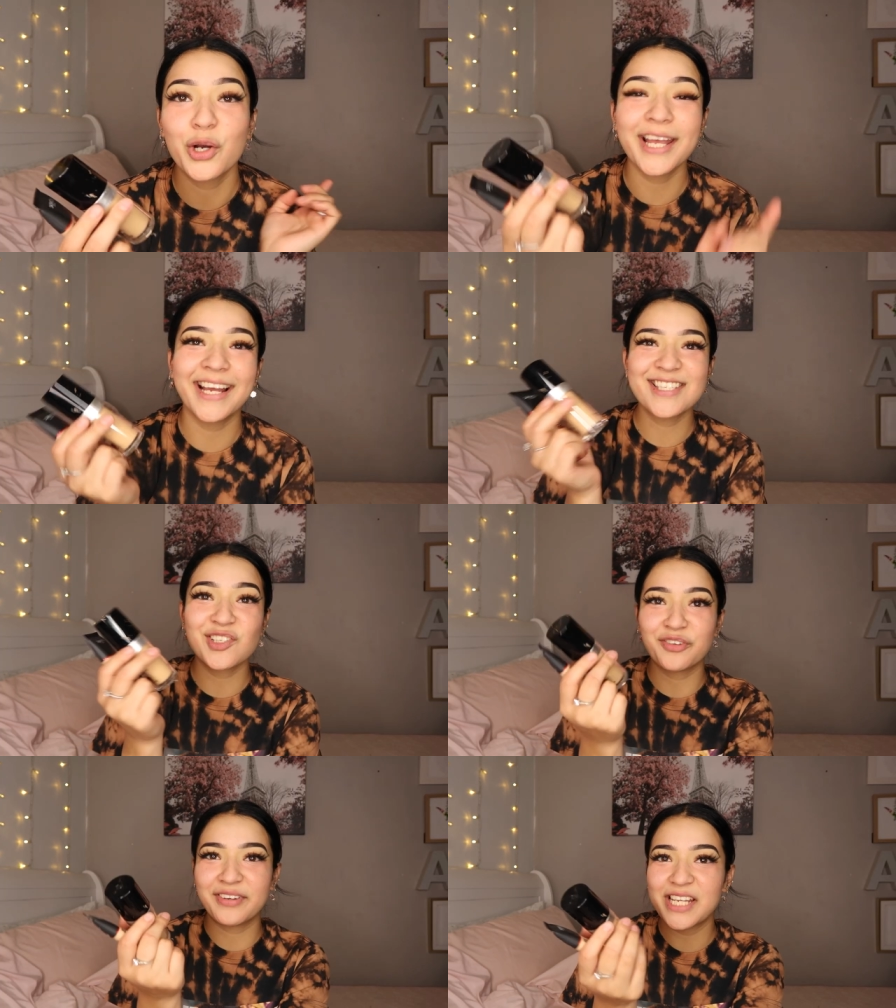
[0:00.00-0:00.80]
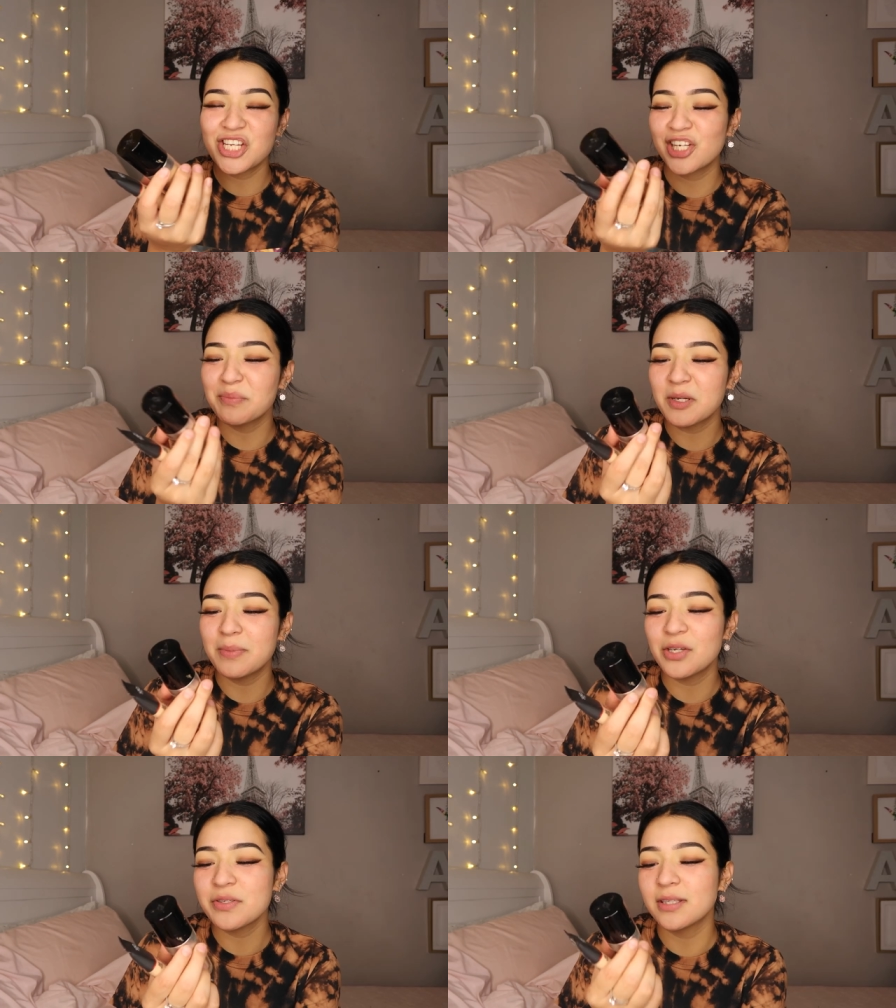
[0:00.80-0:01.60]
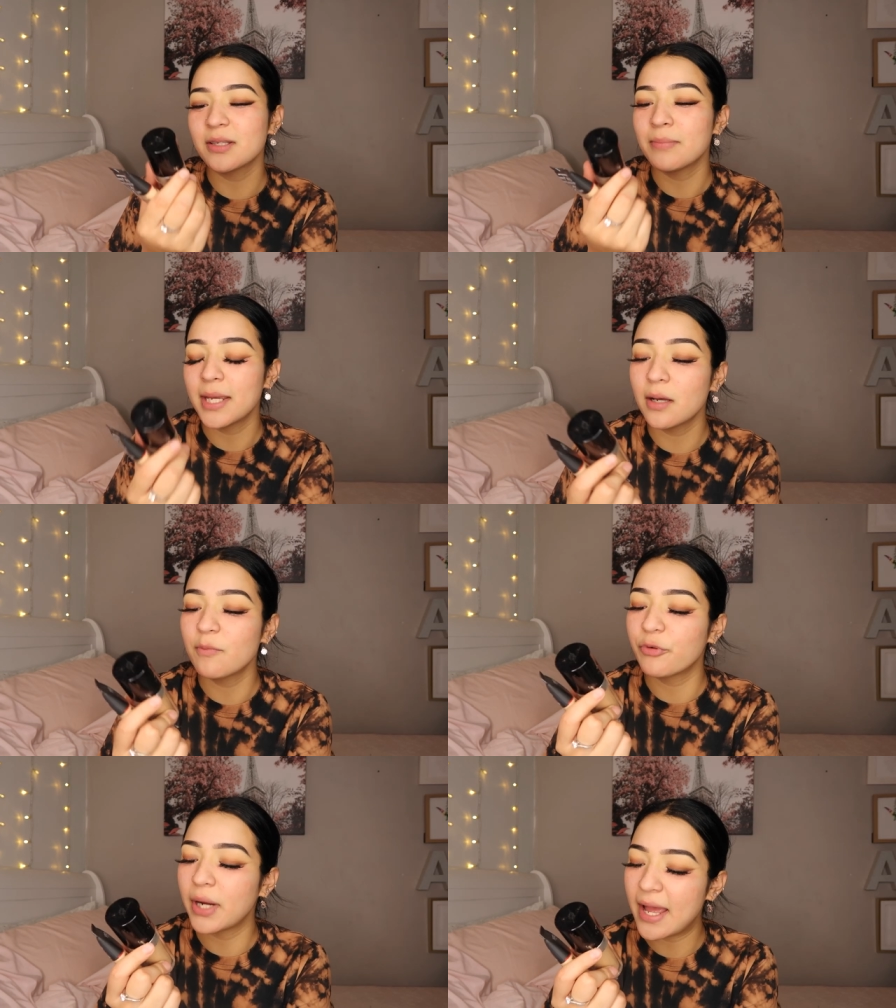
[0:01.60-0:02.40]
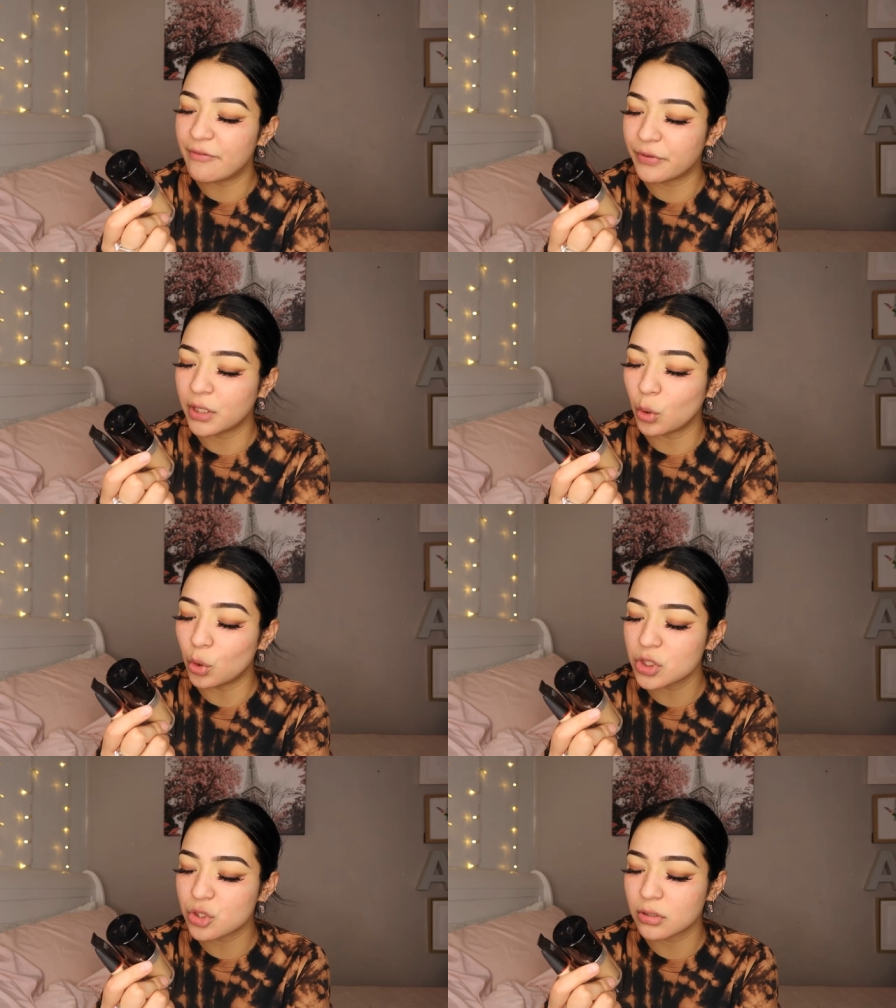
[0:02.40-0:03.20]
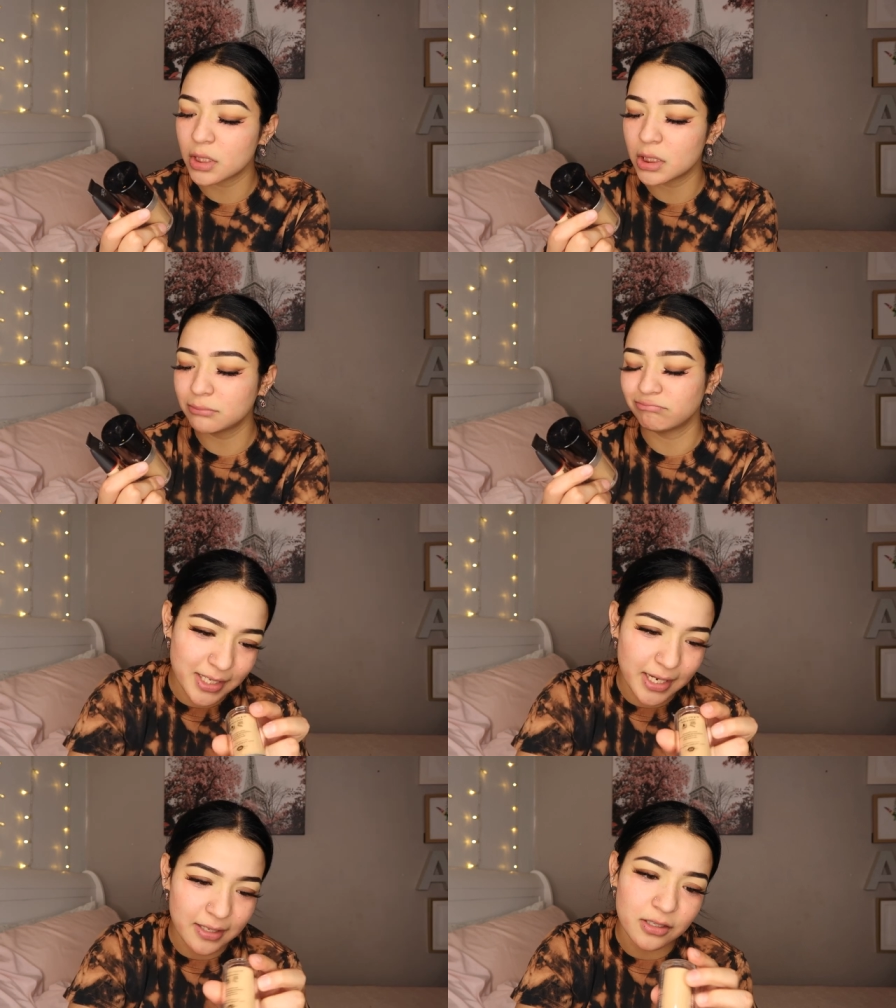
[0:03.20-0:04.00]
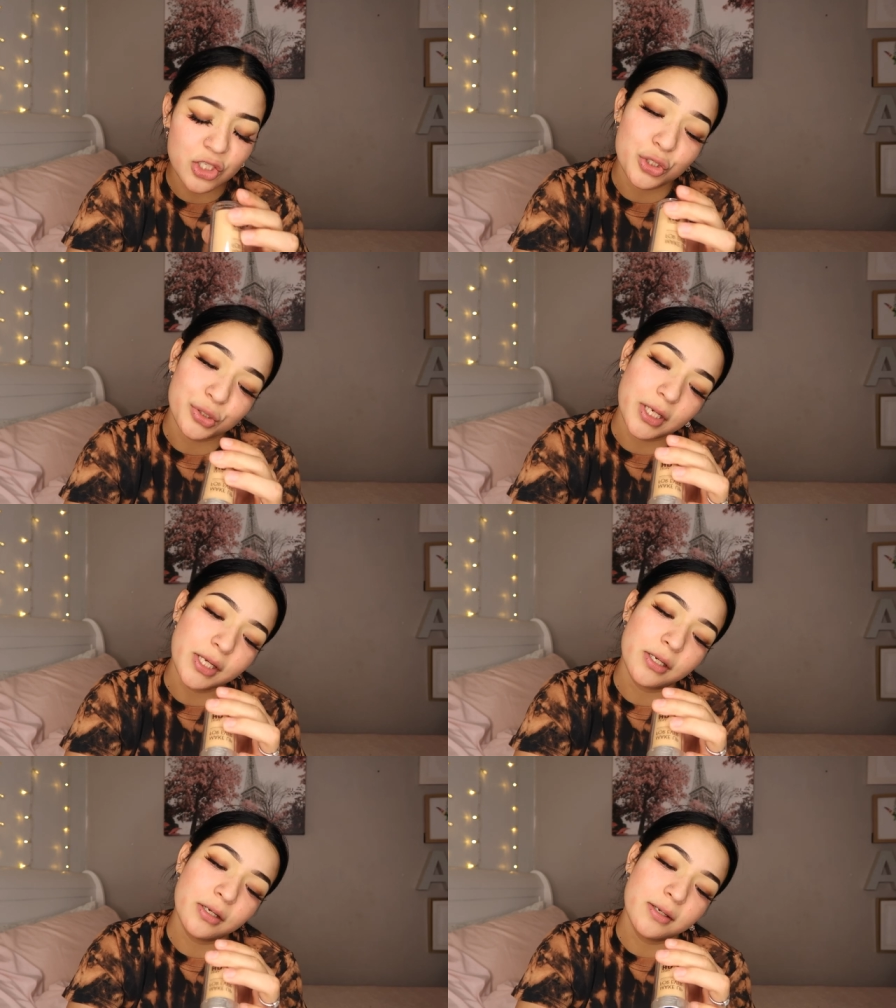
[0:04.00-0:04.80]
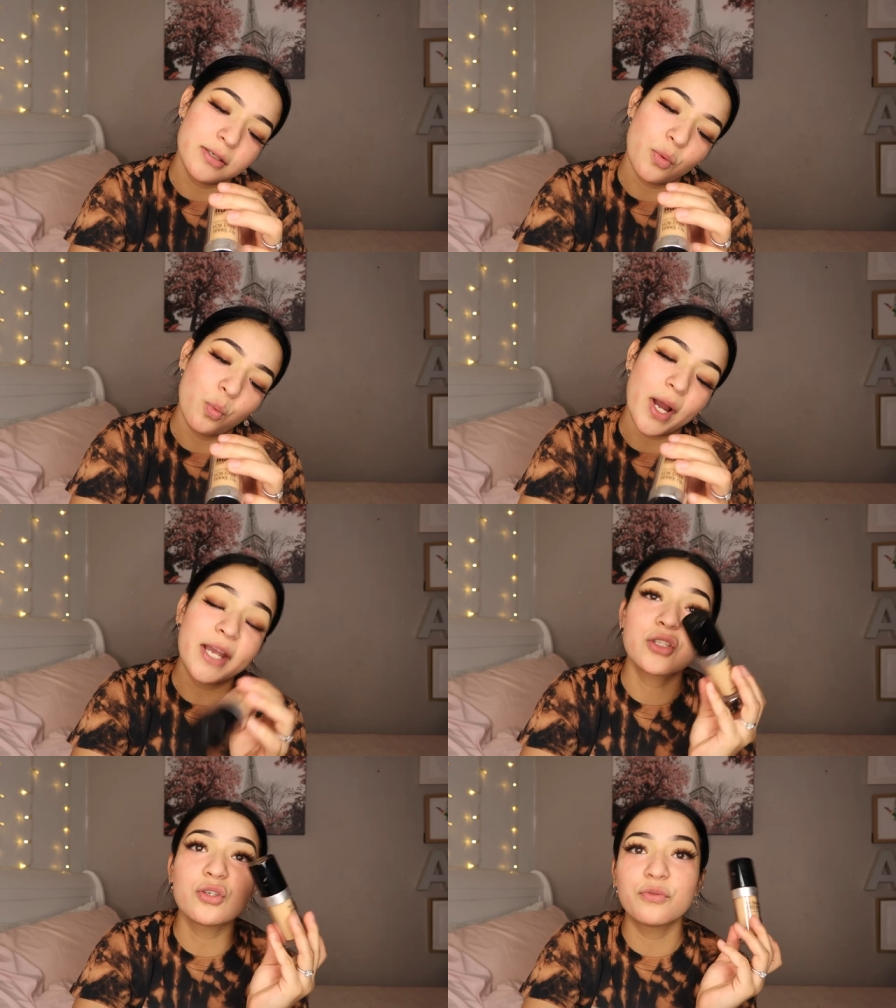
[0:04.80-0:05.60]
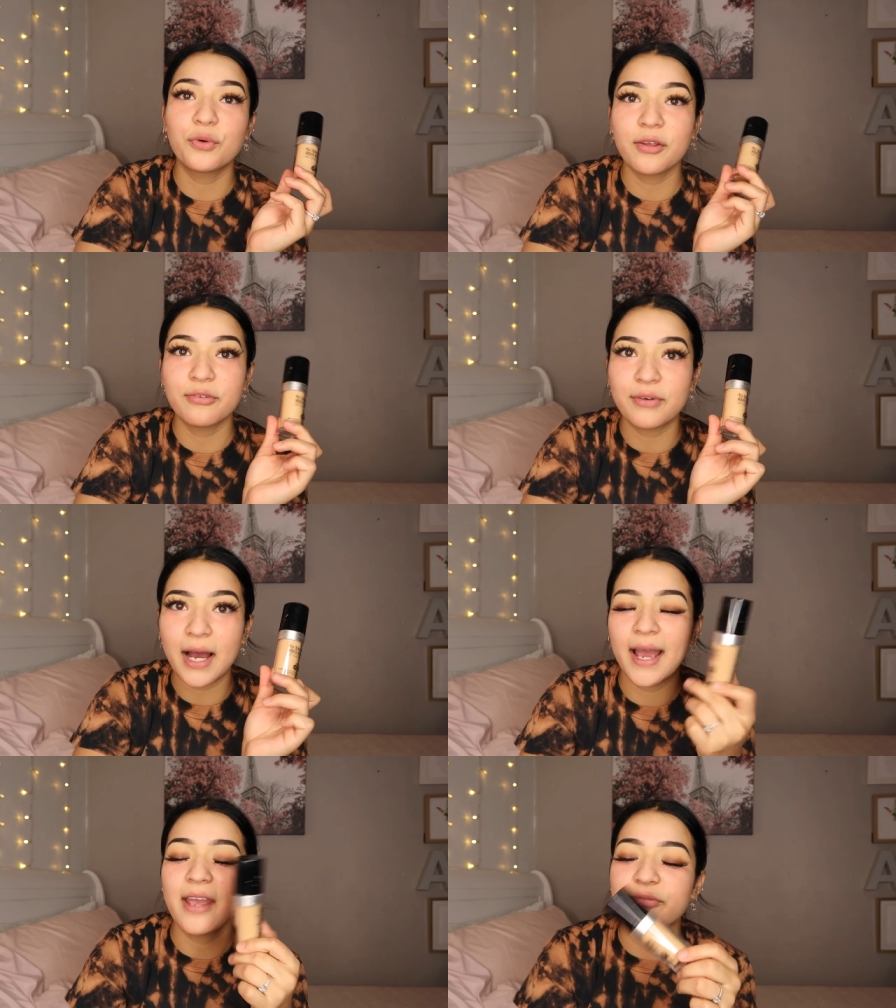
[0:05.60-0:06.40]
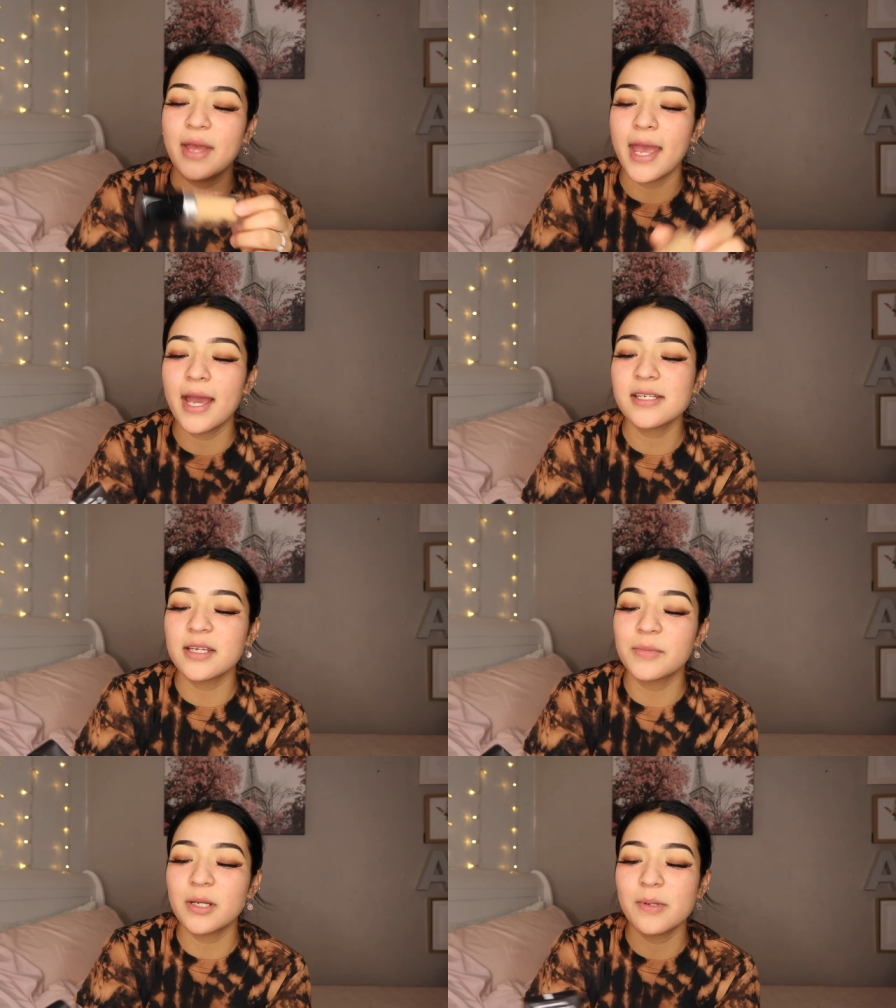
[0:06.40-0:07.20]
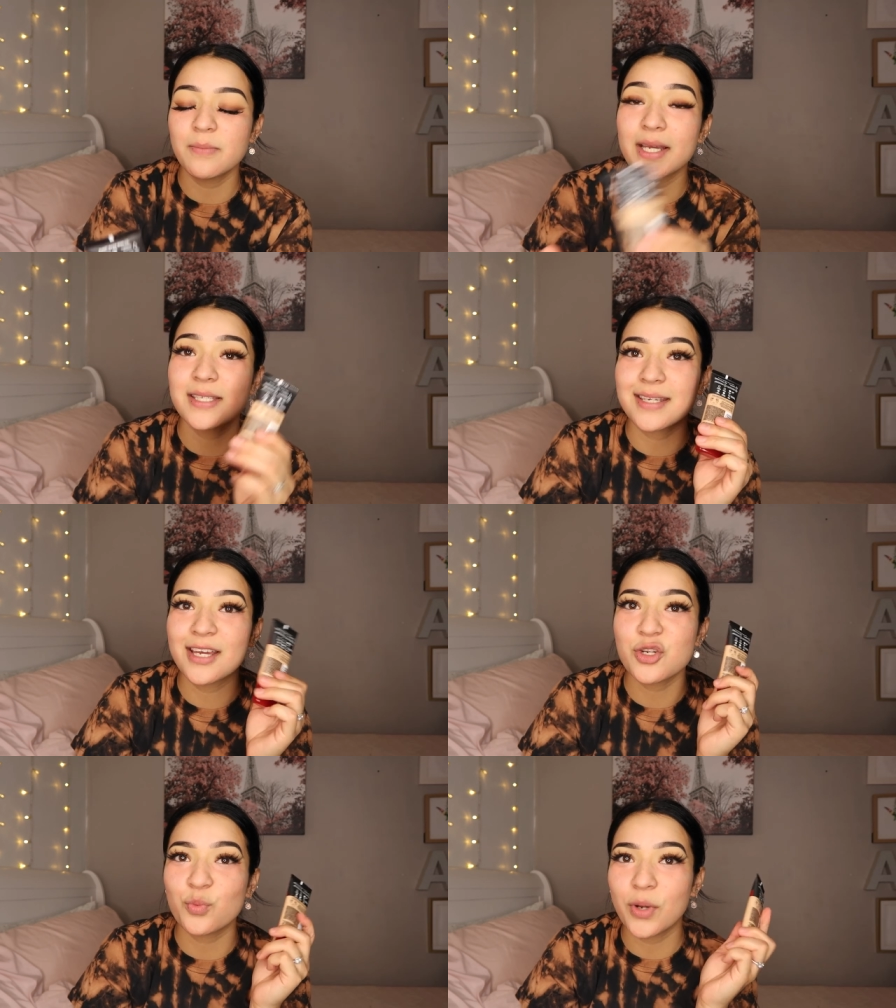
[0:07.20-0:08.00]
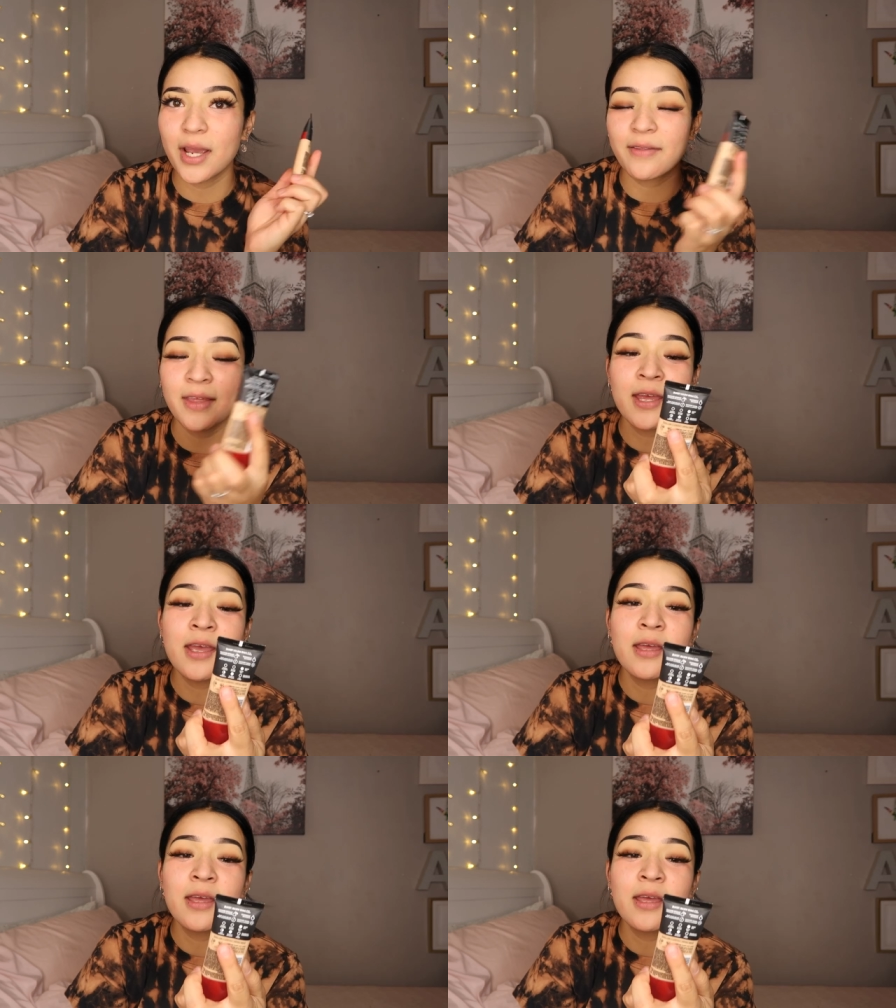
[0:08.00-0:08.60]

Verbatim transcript: Okay guys, so for foundation, I'm going to be using the Makeup Forever Ultra in the shade Y245. And I'm going to be mixing it with